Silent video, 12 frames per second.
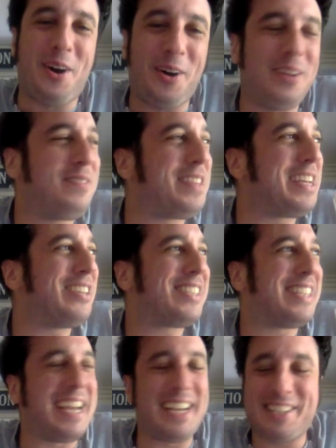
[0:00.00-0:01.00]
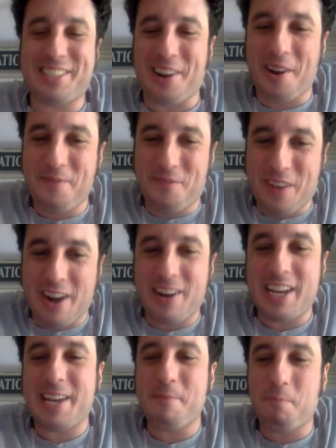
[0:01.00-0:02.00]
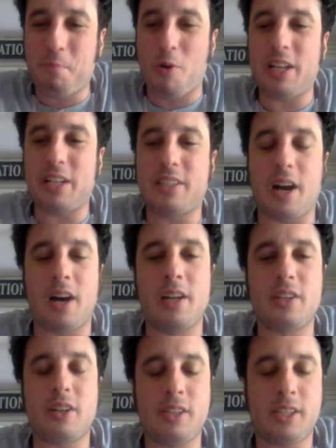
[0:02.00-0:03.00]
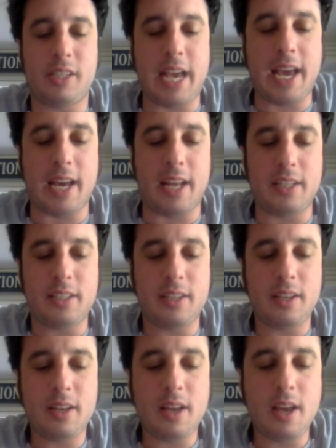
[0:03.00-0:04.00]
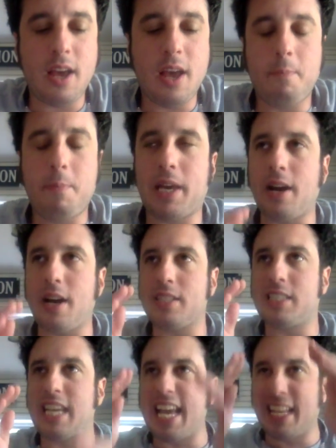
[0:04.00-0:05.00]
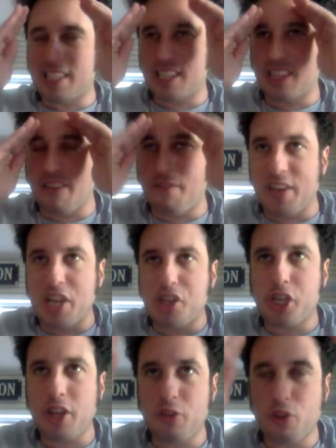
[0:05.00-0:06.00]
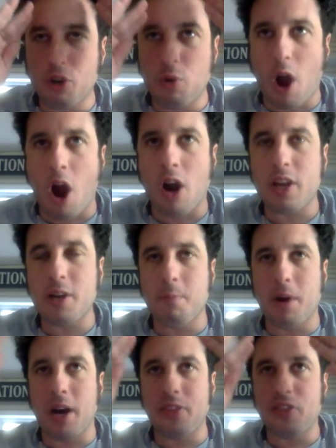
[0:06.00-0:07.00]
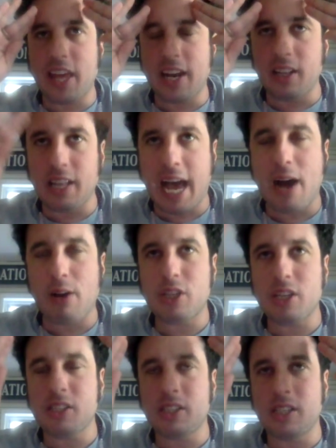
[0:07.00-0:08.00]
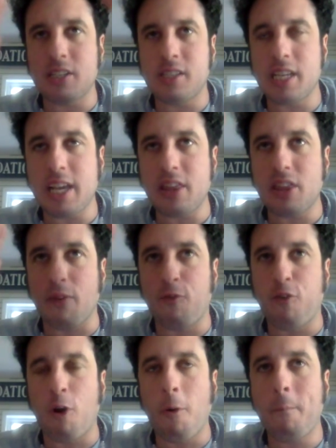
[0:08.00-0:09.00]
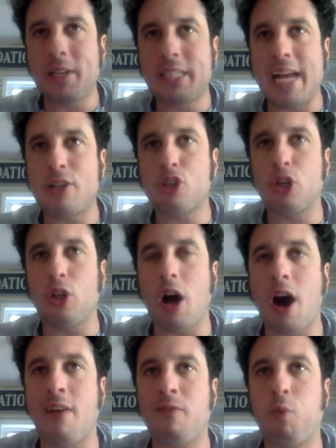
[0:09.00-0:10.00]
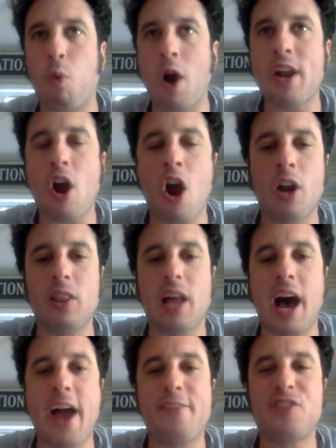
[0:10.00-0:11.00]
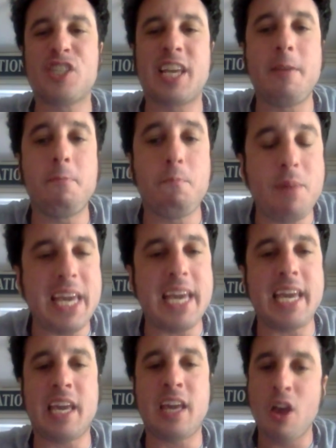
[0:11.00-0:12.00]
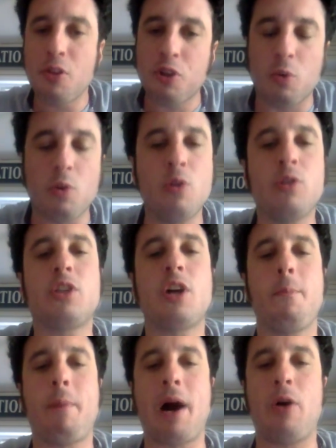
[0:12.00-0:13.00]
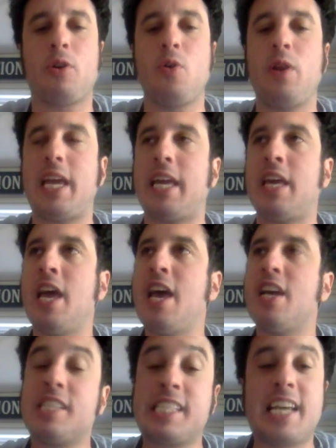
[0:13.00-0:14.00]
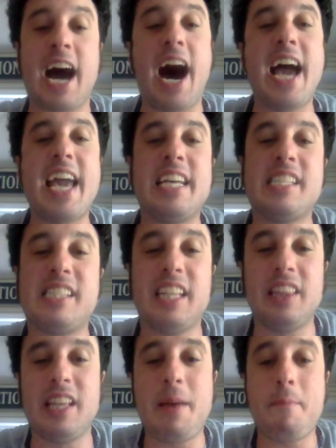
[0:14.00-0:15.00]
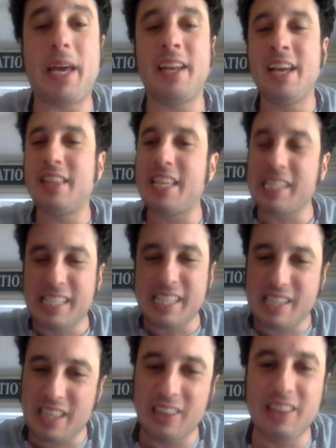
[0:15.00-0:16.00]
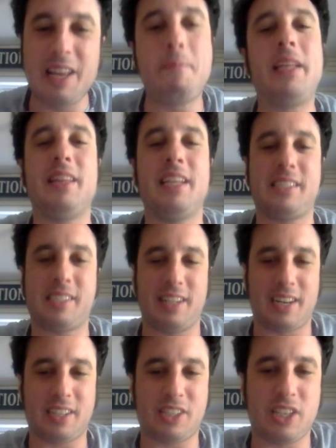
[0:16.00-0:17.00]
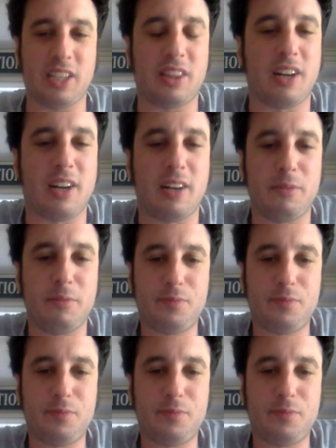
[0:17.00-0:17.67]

all of these things are very important to understand, because it's the vision through Aryaman that allows us to see the full potential of what our lives can be through Uttaraphalguni. Sky is the limit. This is the limitless nakshatra.